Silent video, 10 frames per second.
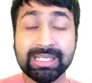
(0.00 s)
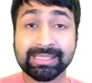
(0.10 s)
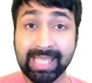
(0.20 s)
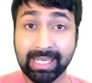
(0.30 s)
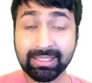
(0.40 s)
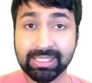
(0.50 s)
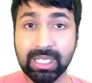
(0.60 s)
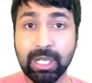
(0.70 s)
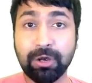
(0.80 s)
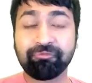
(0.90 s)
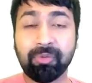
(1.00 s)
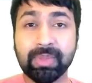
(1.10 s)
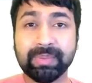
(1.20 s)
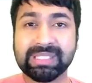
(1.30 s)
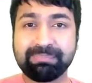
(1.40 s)
Second, from
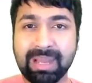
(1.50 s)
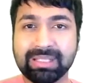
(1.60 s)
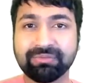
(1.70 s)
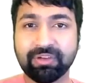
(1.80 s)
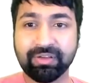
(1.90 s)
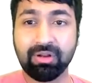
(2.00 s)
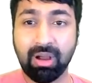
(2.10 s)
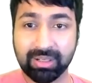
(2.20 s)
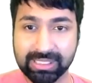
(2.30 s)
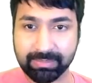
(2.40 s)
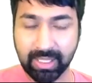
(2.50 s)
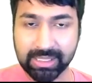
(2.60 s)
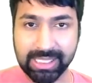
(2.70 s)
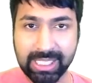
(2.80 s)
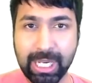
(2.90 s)
the perspective of an honest
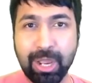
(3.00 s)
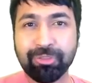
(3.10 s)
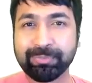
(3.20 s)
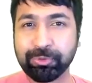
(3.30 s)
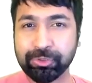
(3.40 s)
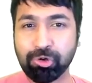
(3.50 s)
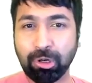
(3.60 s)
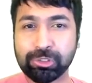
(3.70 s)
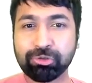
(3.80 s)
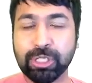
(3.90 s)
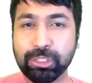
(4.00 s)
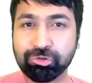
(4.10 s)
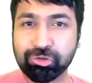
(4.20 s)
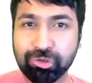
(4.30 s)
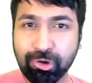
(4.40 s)
party, the protocol should
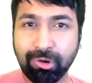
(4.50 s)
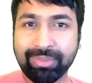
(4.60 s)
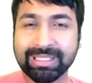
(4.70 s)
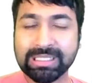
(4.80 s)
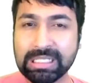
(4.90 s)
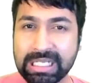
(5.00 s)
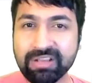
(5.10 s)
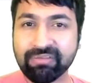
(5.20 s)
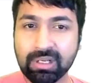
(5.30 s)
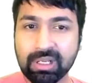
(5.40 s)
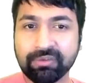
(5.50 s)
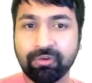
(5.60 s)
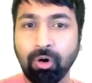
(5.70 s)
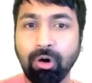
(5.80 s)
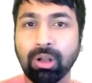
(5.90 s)
ensure that even if
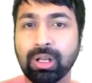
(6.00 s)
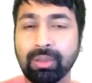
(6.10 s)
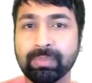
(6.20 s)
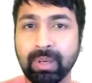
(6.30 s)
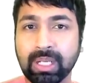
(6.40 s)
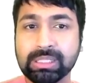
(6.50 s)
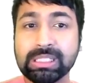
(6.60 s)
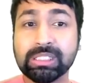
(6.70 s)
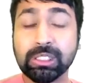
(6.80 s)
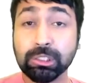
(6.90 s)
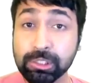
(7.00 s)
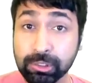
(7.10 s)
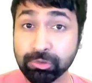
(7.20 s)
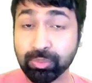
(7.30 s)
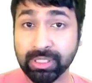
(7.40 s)
all other parties
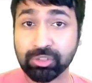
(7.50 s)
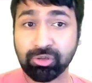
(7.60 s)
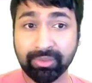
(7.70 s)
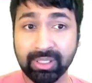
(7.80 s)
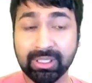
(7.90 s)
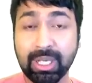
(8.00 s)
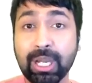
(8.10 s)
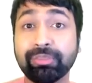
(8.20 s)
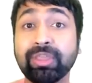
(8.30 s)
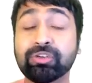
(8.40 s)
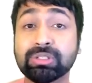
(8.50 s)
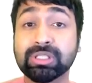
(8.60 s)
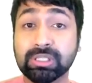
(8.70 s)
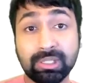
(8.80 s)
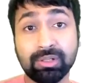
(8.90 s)
collude with each other, they should
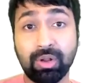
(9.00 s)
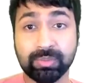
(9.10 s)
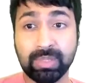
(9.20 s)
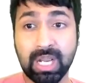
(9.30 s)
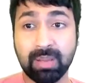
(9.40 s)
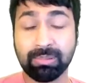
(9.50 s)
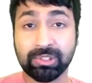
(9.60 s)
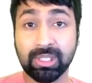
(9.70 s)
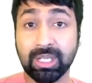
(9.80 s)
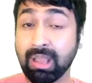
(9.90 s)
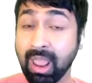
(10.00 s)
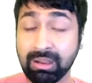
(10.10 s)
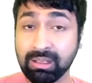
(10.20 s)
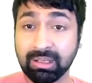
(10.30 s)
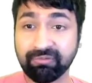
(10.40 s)
still not be able to learn
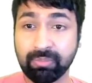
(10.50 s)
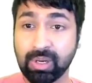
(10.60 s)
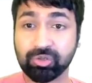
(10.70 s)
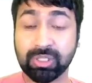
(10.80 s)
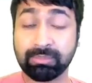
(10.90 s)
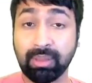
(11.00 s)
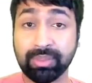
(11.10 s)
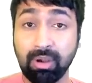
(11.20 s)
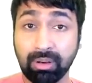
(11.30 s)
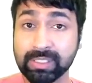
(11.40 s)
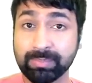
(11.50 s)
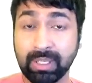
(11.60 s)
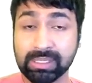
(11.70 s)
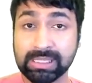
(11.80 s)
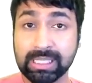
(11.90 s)
any information about the honest
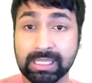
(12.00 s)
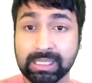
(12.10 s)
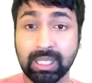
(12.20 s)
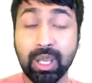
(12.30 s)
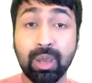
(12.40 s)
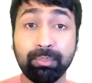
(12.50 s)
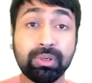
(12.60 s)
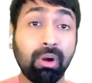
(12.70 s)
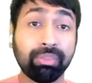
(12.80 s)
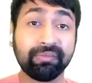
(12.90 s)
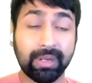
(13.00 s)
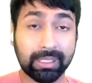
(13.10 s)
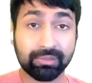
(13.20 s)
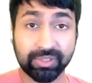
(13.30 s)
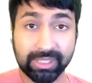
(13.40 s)
party's data beyond the
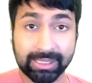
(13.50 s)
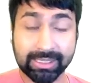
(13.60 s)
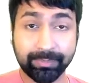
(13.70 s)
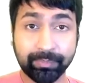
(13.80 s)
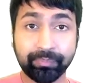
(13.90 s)
final result.